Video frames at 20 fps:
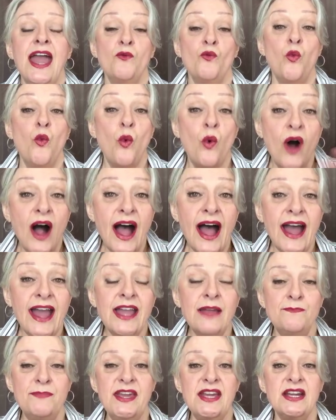
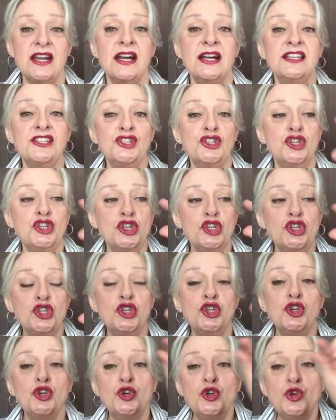Why? Because the
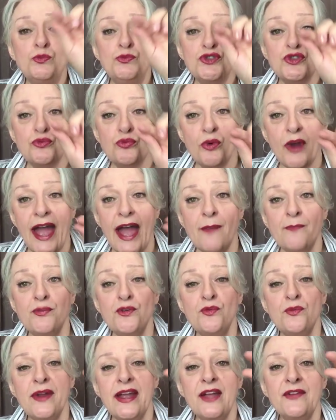tubes wrap
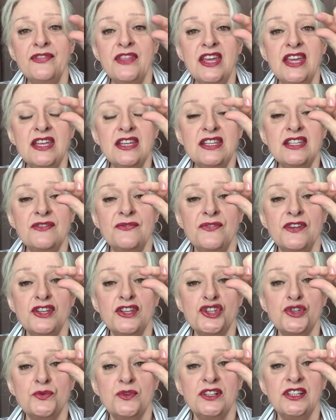around the
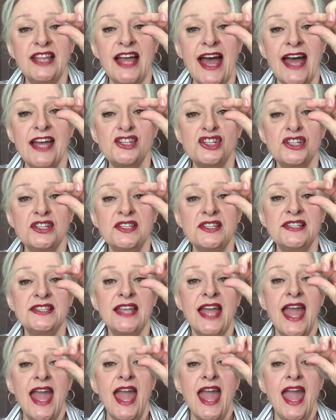individual lashes,
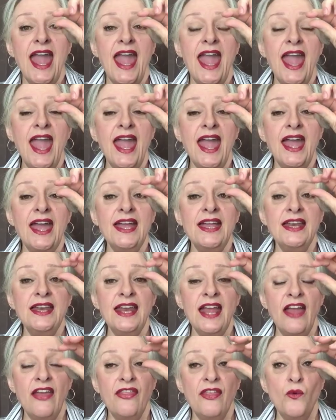
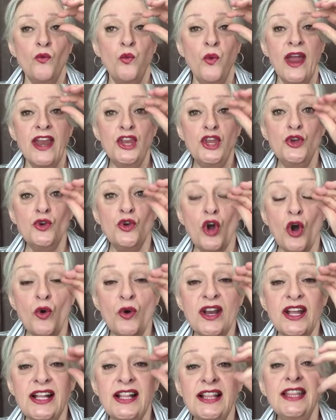and when you go
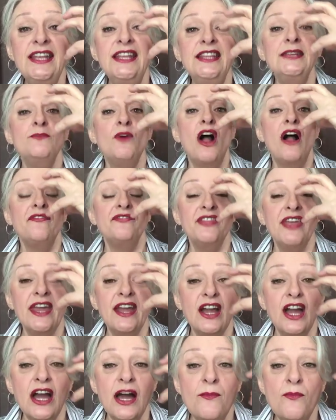to clean them off, they
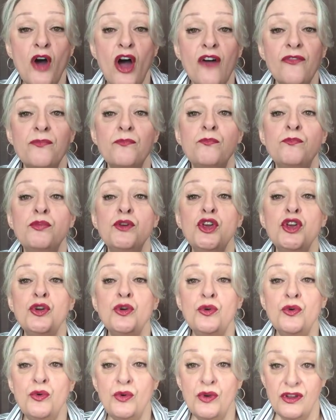come off
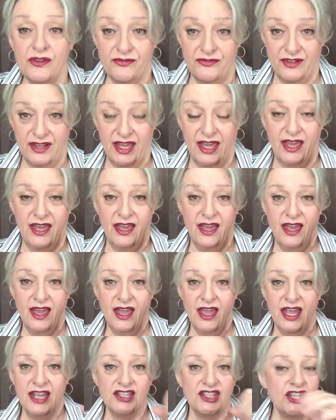beautifully.
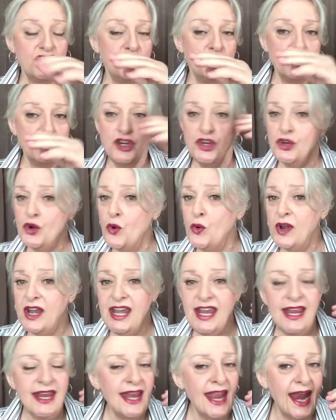You don't
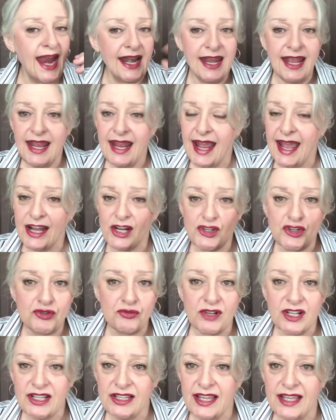need any
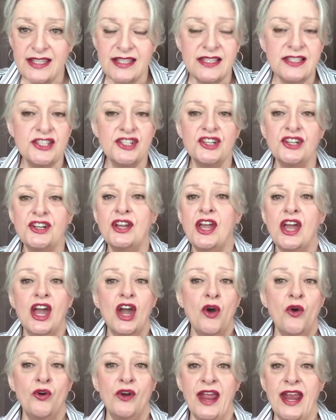extra cleanser
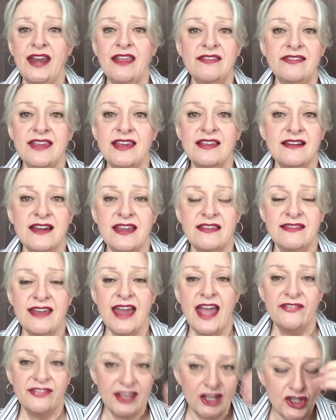or anything like
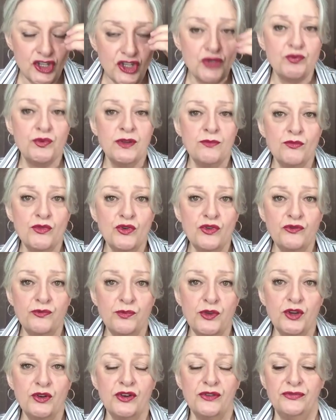that. They just remove
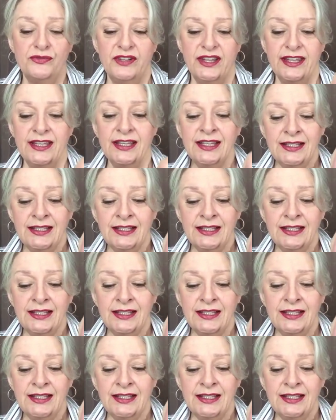beautifully.